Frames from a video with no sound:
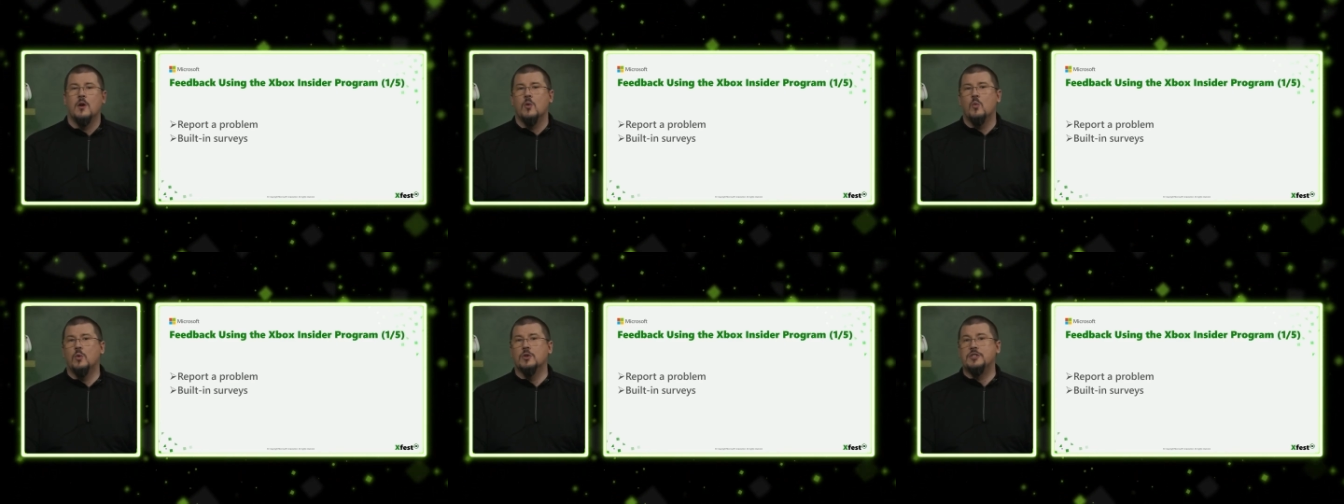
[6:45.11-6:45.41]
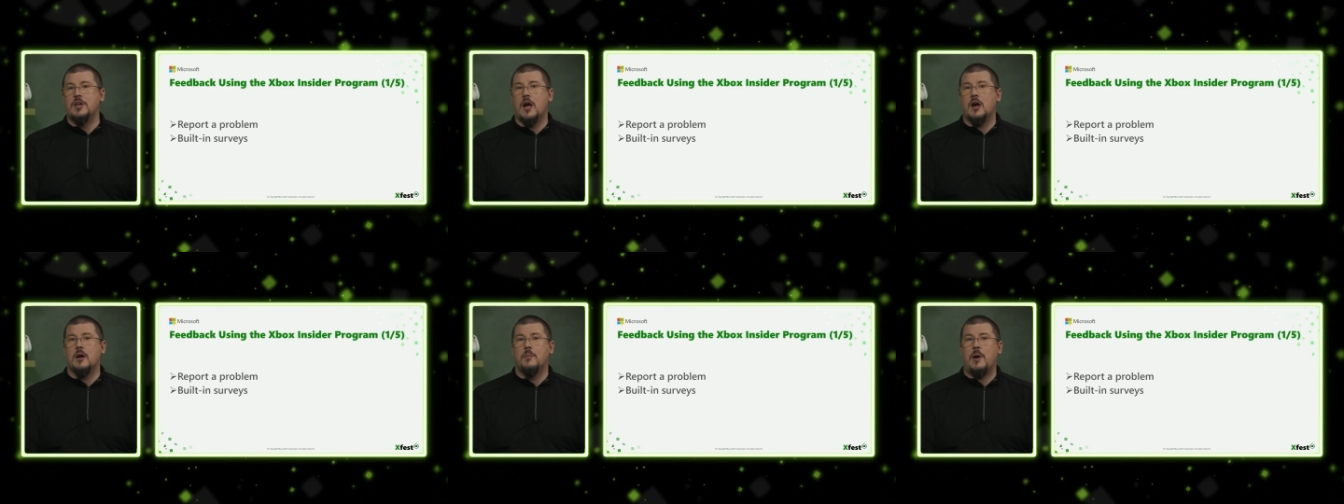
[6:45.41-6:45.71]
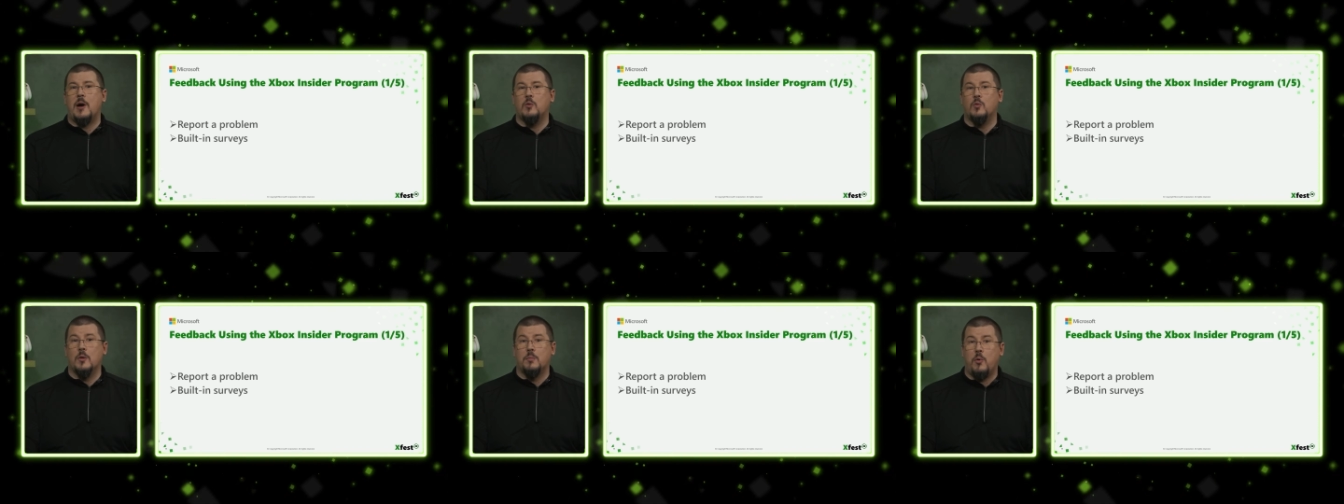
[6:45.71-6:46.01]
We'll talk
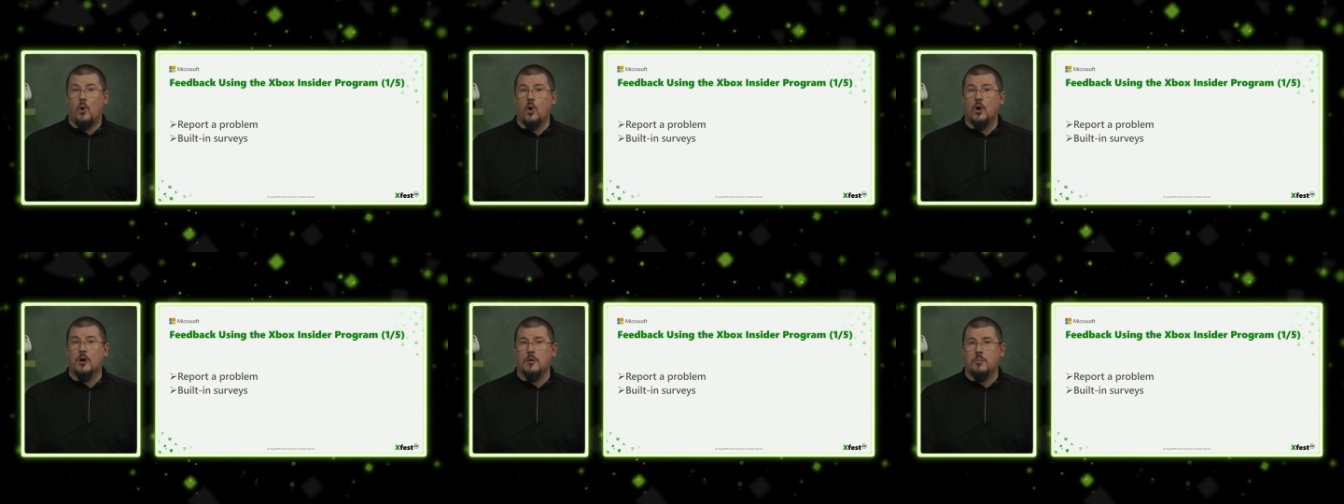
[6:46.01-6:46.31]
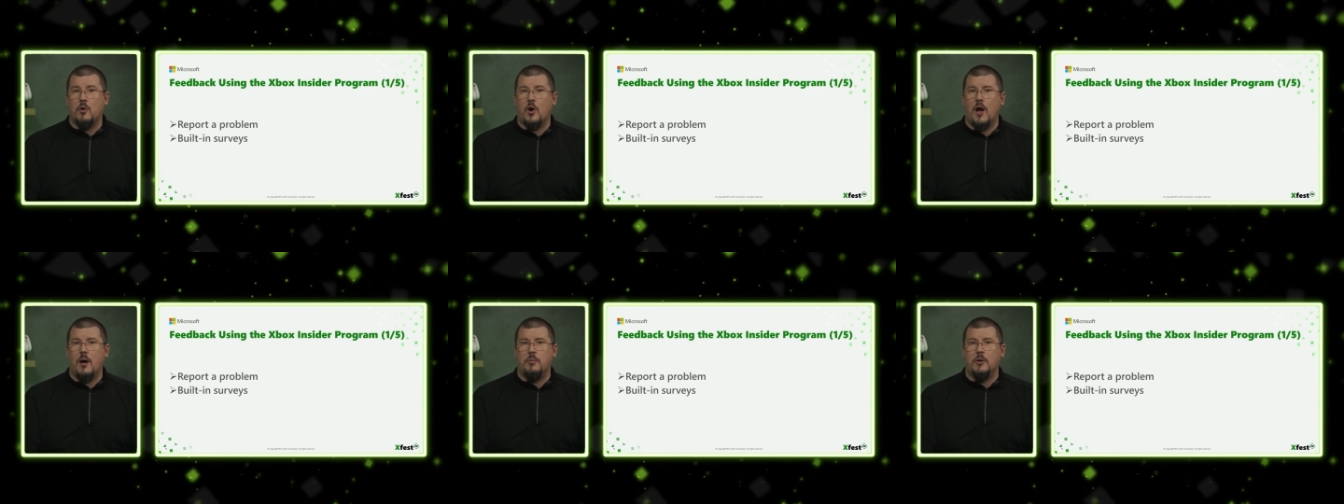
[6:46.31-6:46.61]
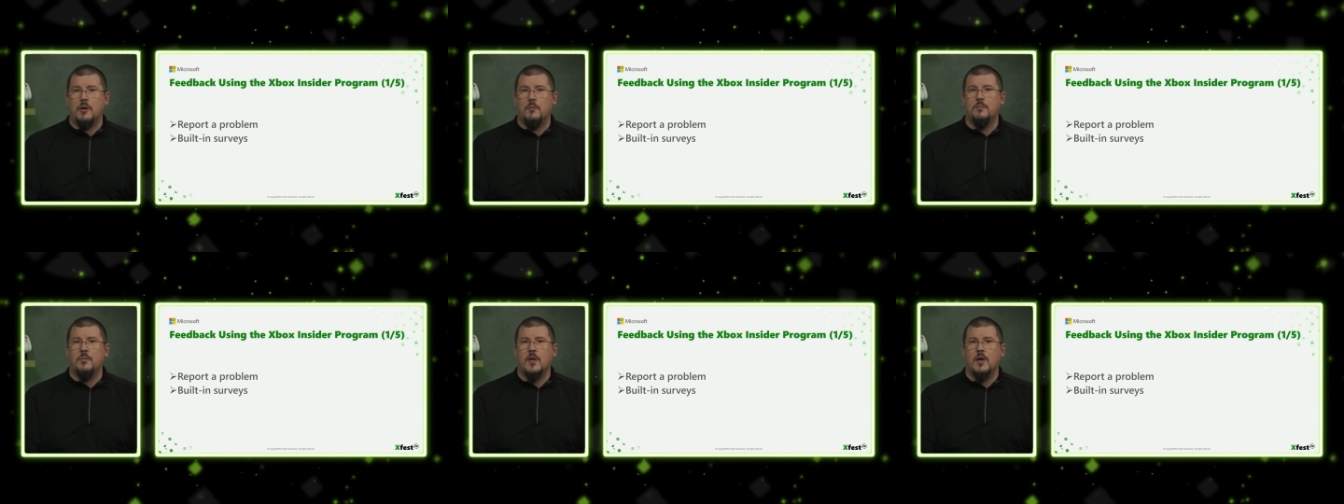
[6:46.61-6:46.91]
about Report a
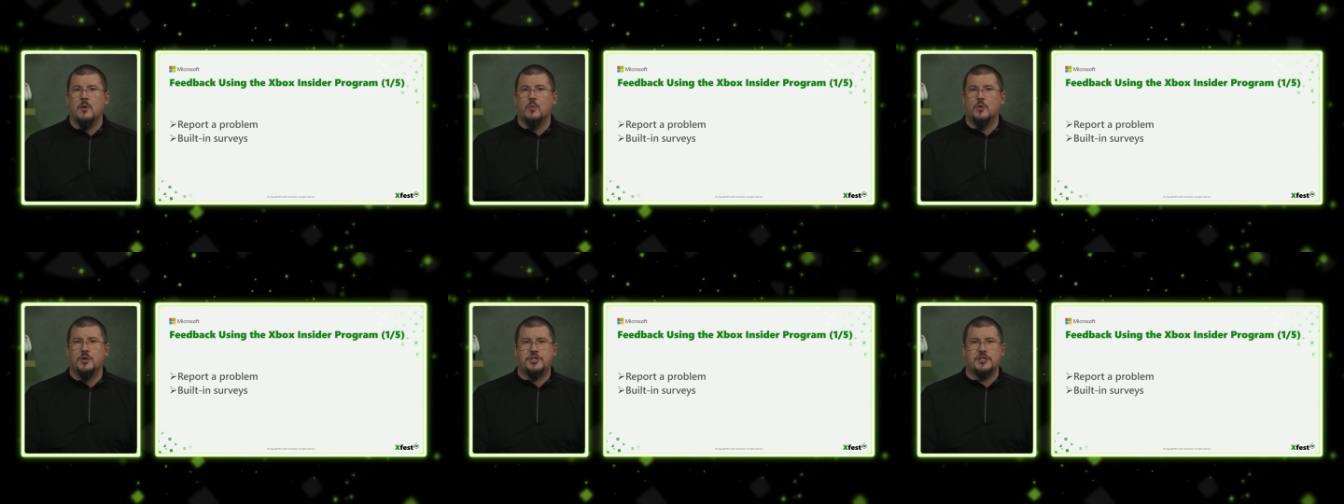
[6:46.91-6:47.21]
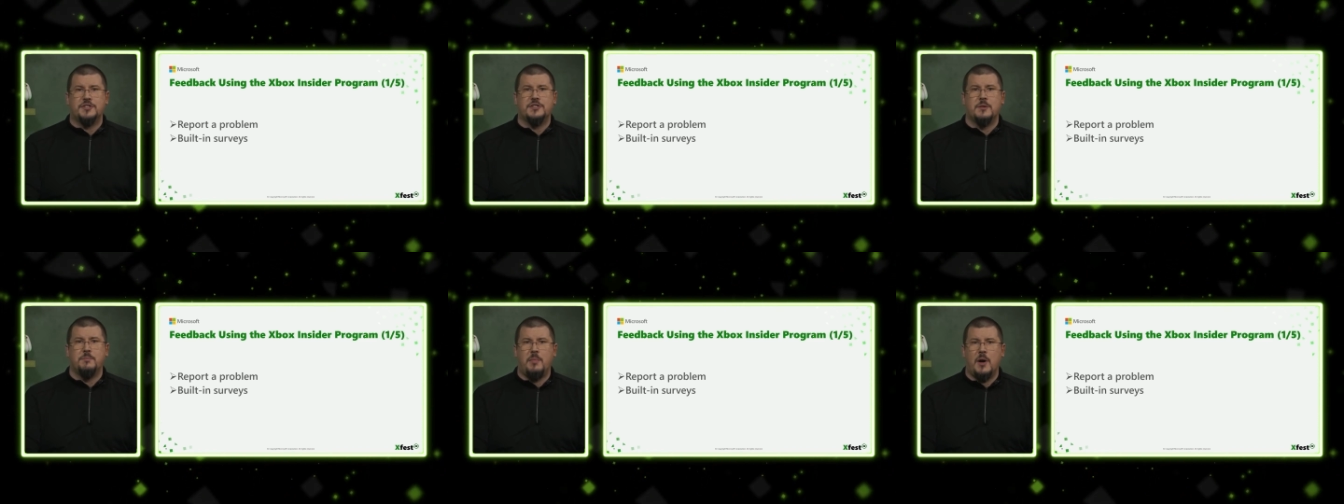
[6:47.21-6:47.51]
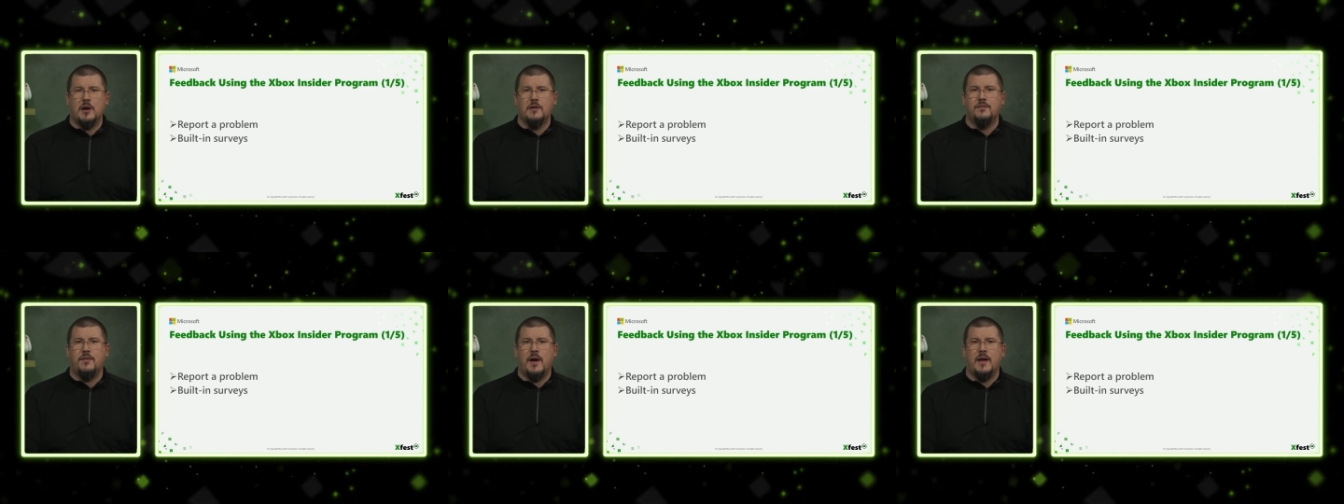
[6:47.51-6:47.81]
Problem, which is the
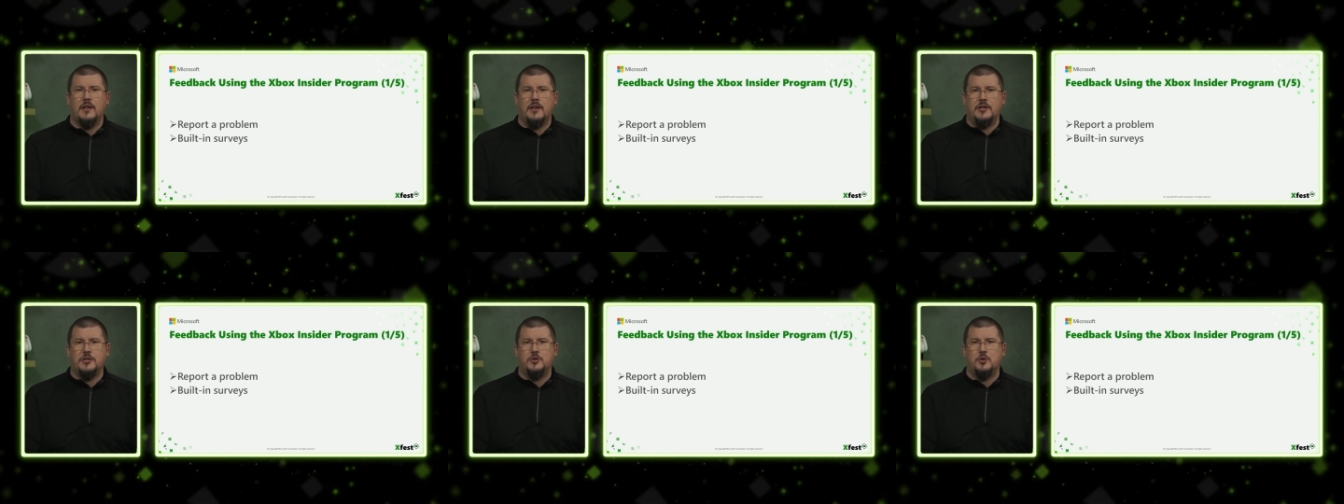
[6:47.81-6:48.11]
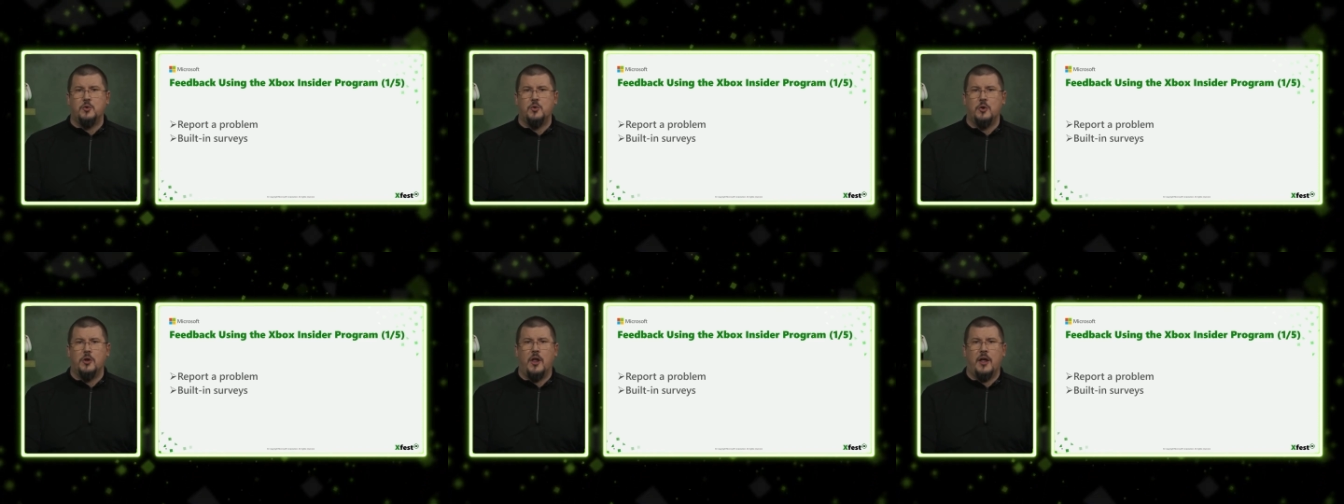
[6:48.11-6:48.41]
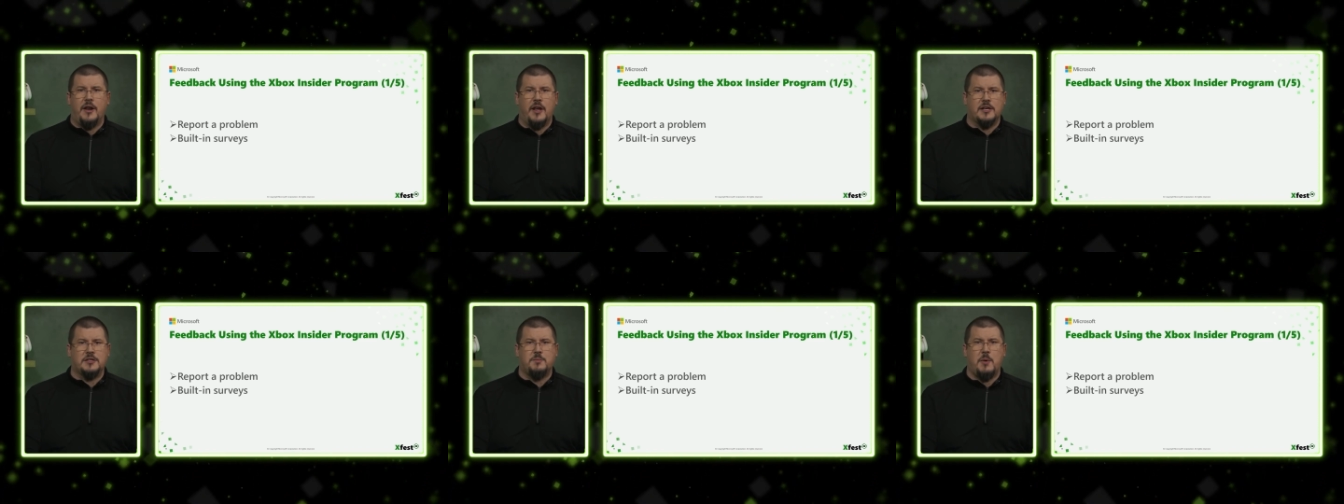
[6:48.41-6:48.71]
bug filing tool
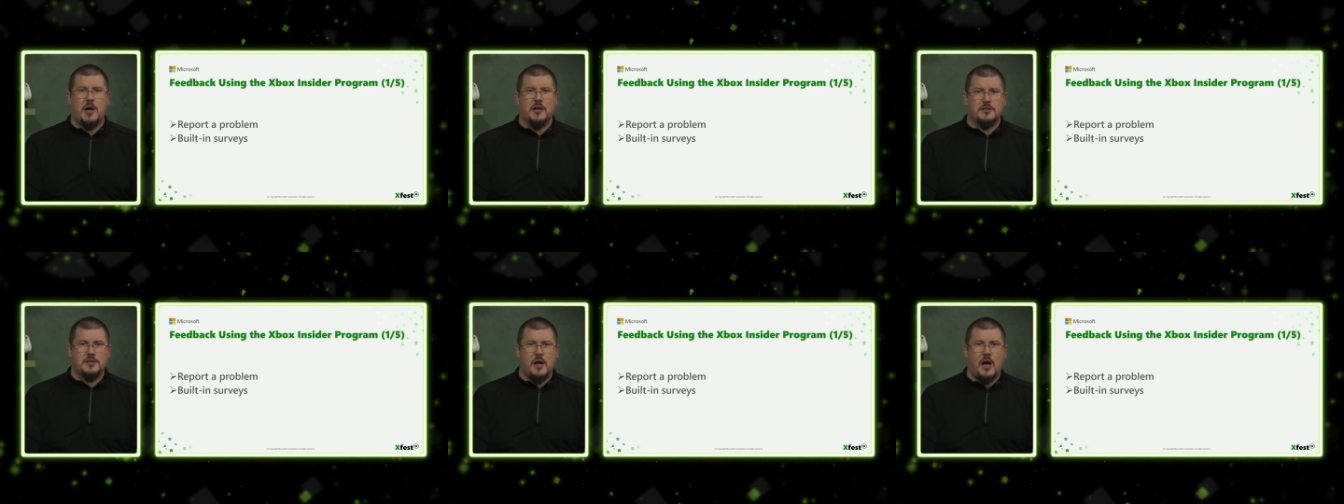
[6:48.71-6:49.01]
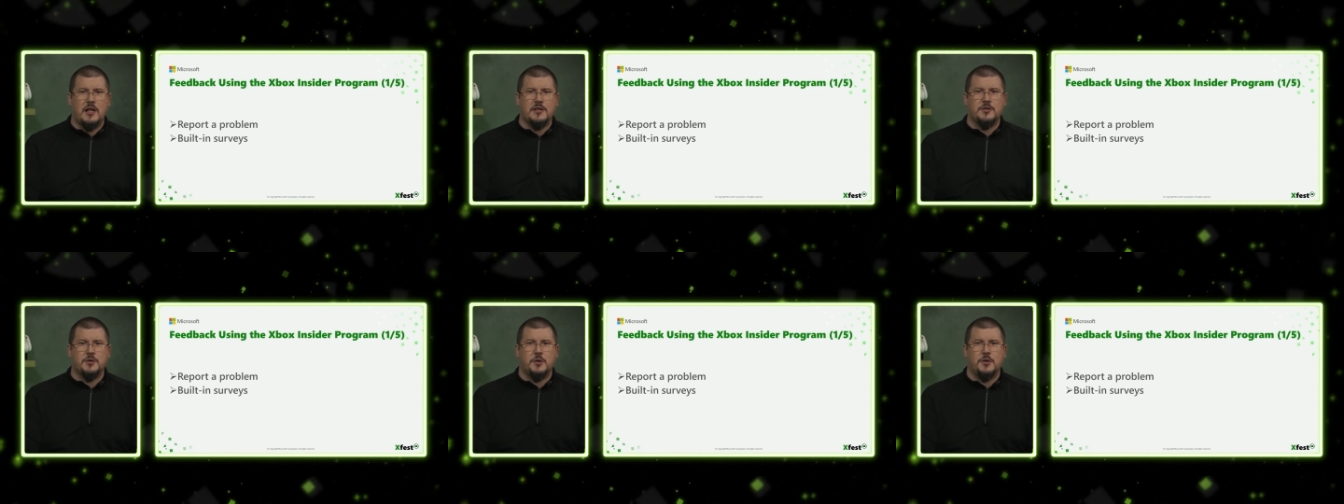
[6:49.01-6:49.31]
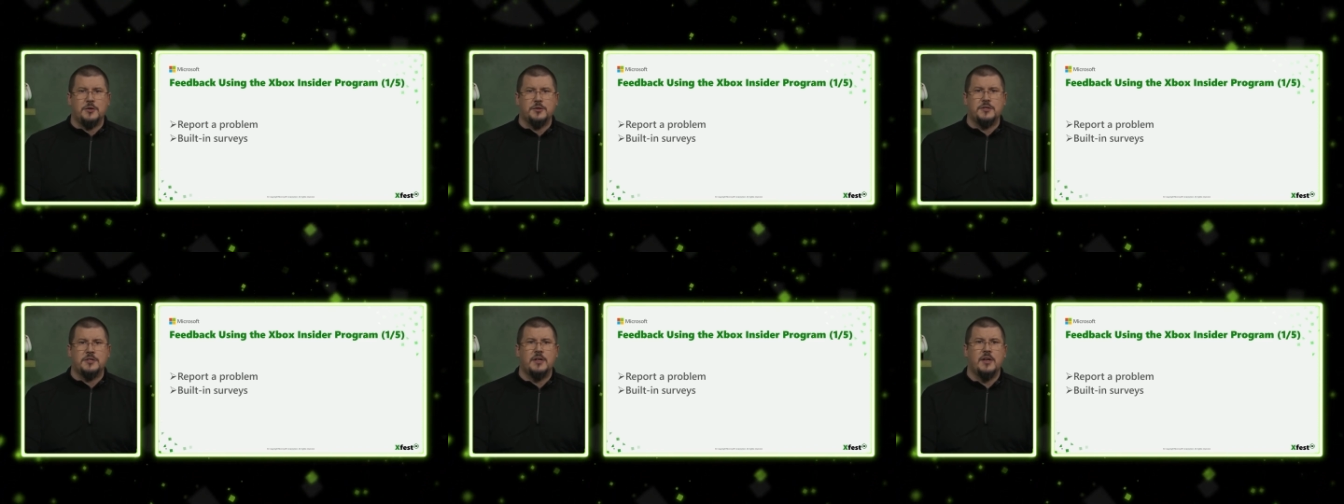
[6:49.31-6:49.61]
on Xbox
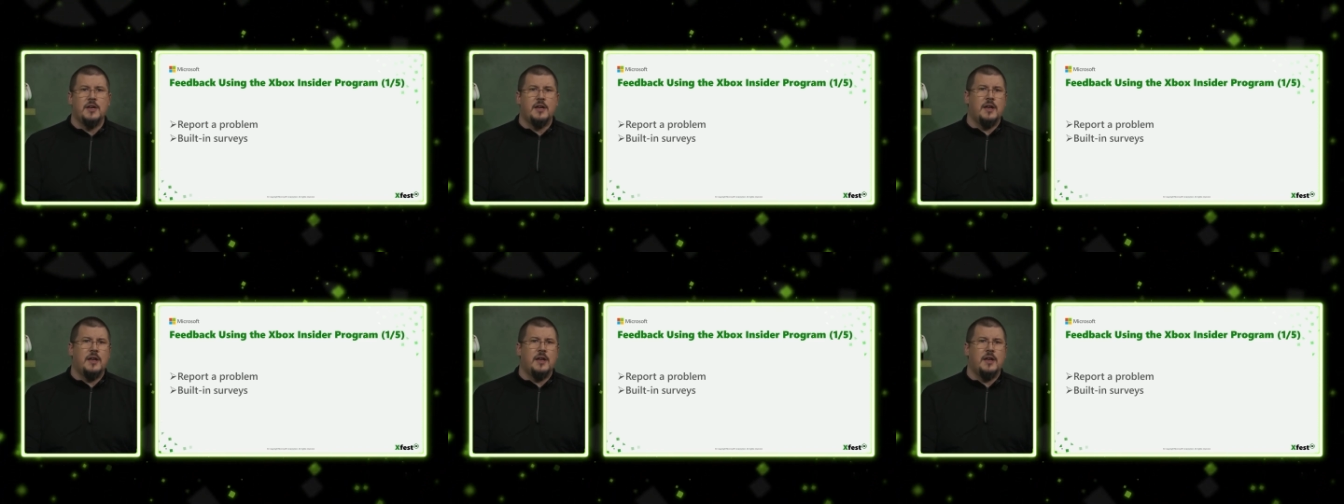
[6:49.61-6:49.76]
consoles,